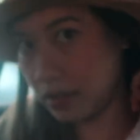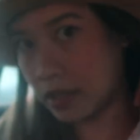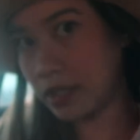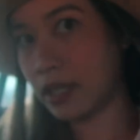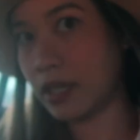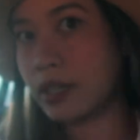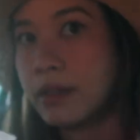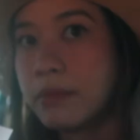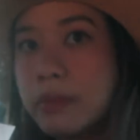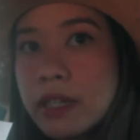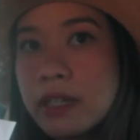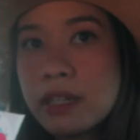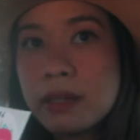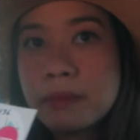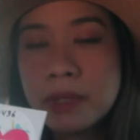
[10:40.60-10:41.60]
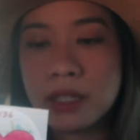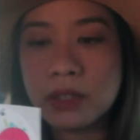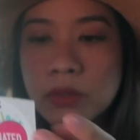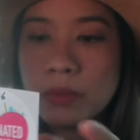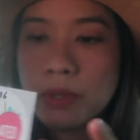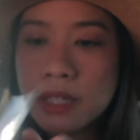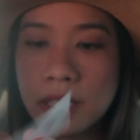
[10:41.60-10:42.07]
right here, but I'm not
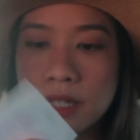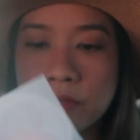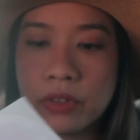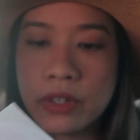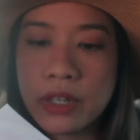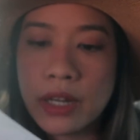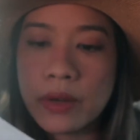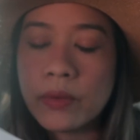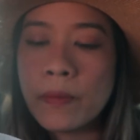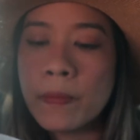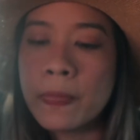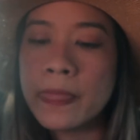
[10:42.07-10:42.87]
doing that for now.